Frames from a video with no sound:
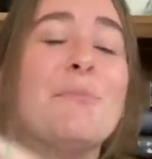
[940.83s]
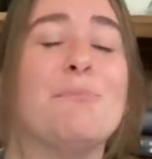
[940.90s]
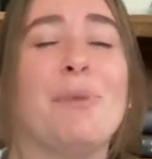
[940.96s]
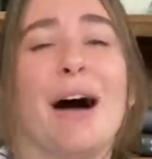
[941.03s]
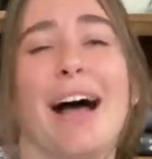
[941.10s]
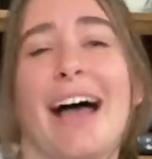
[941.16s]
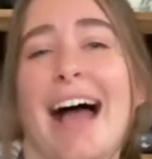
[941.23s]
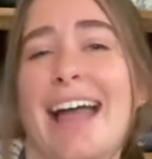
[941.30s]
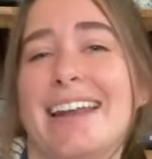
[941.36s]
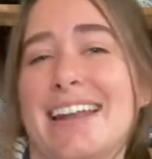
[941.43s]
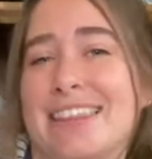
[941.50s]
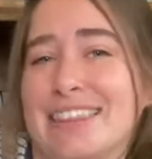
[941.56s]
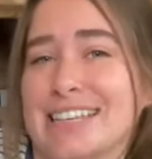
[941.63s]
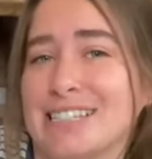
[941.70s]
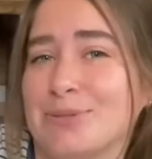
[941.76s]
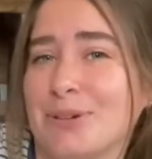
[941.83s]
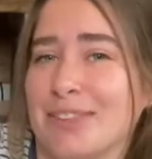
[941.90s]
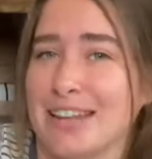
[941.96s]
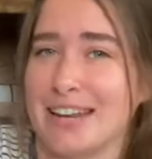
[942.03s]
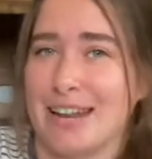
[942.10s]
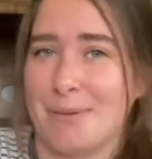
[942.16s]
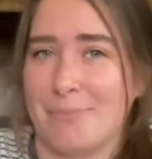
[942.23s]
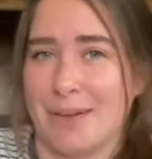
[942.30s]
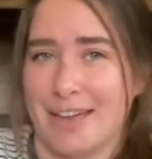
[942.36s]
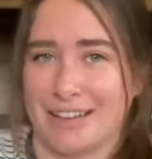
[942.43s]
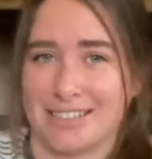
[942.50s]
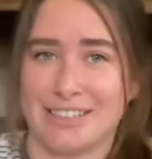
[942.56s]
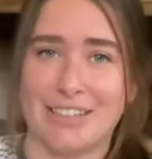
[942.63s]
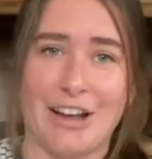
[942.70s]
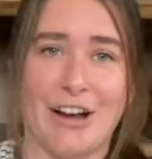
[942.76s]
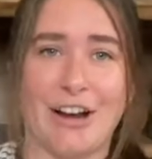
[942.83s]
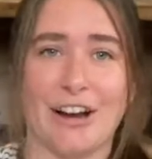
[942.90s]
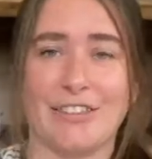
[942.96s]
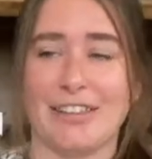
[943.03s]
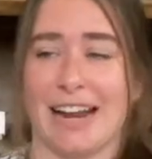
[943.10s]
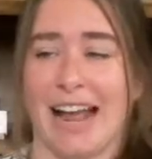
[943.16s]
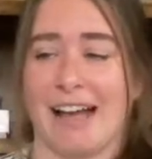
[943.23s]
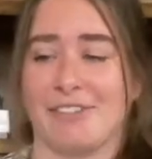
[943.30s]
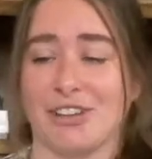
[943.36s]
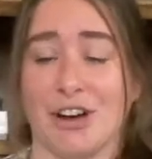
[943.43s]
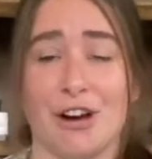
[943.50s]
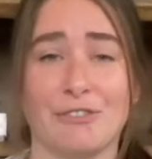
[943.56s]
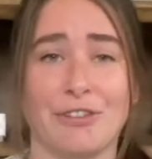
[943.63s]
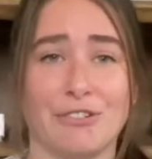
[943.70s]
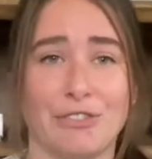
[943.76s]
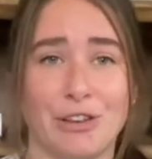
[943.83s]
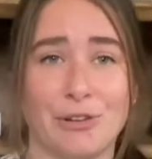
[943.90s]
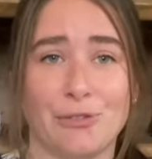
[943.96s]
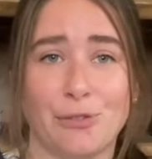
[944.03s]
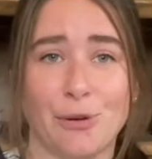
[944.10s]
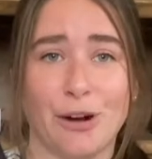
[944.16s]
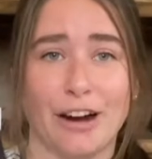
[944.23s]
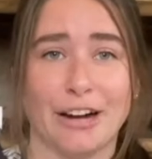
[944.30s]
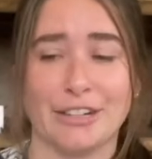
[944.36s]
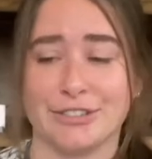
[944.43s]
But I knit this with a Knit Picks yarn that I have a yarn review for,